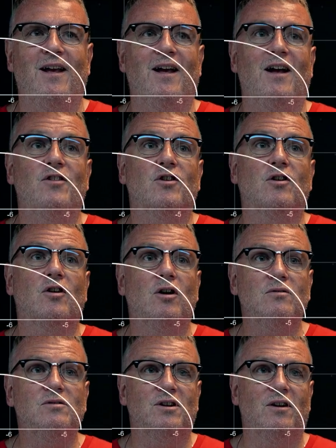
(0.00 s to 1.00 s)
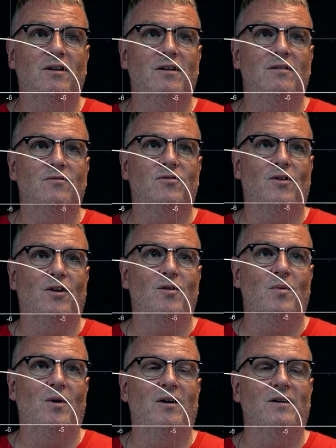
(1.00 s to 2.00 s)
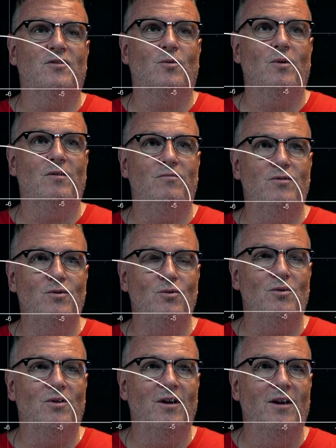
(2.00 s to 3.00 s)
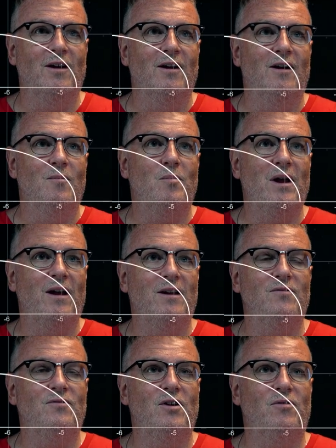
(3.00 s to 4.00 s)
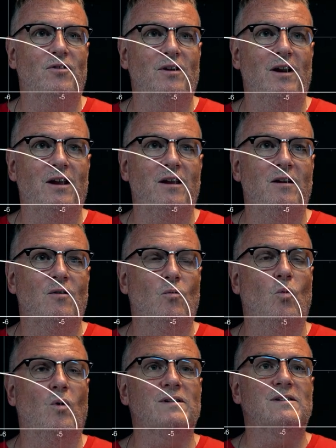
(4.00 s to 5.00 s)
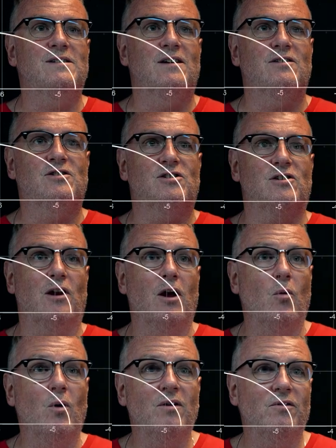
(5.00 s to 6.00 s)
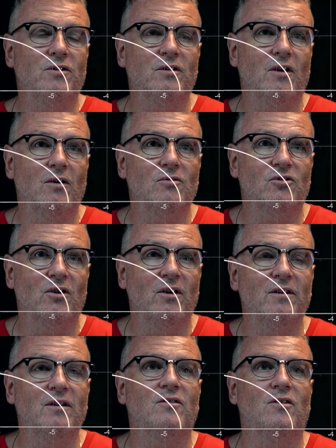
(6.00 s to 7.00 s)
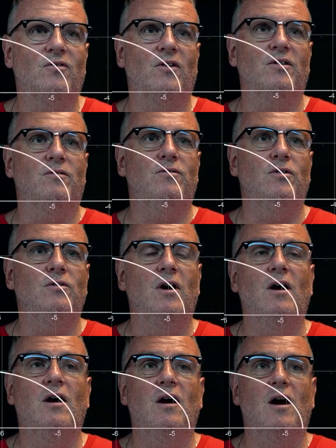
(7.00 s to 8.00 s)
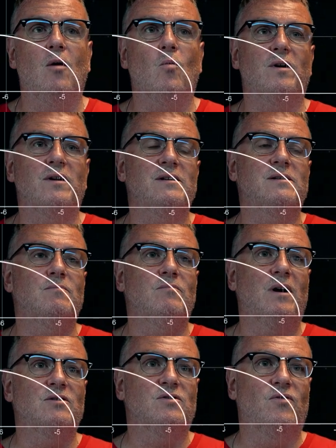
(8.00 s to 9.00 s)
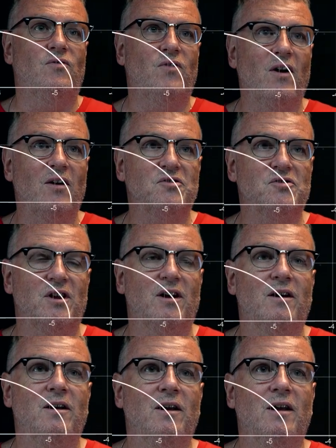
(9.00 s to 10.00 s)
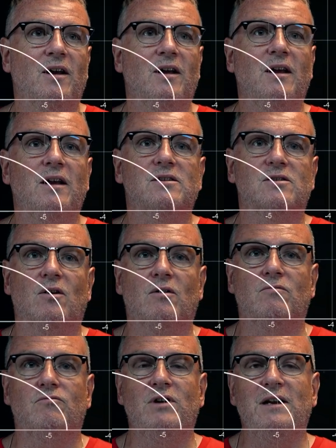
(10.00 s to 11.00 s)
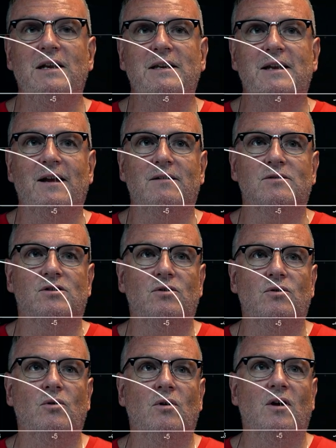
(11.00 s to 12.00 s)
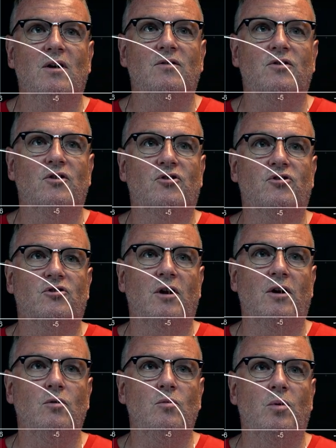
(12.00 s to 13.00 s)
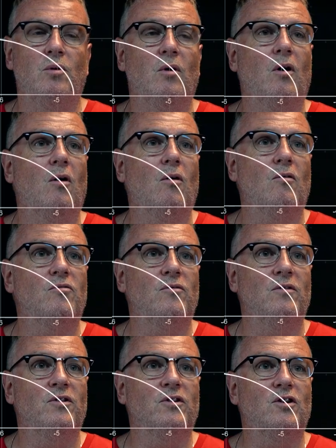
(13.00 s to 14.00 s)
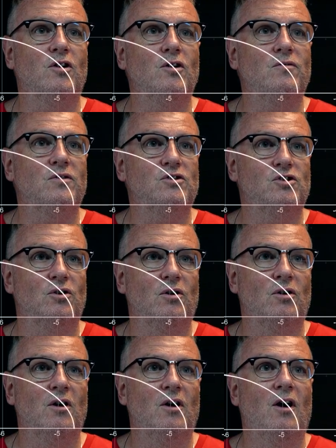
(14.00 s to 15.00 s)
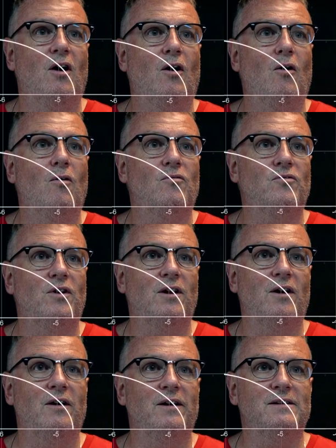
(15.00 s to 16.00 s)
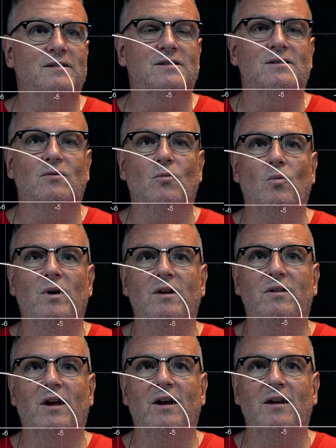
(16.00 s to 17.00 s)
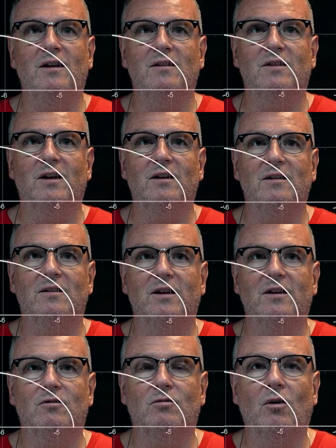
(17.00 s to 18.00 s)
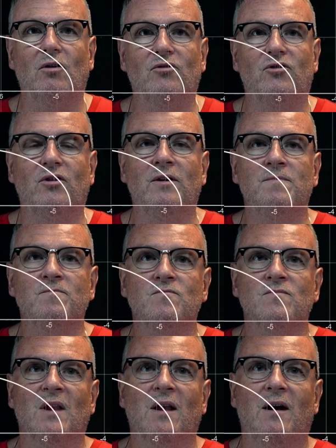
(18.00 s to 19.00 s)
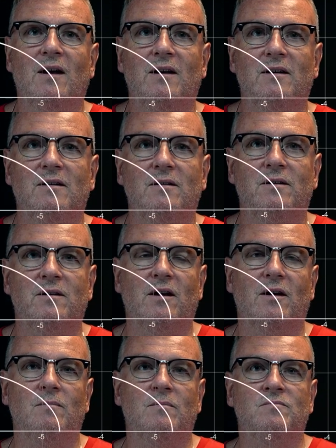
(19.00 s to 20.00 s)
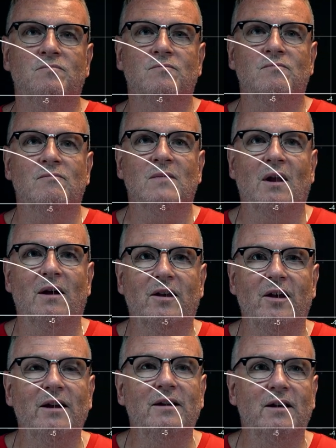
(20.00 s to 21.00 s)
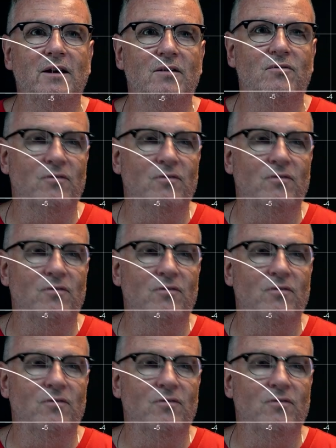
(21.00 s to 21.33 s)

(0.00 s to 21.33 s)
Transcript: and the cosine followed by square root behave differently. One's slower than cosine to find a root, and one is much faster, is really down to the slope of and the curvature of the lines where they cross. And I can give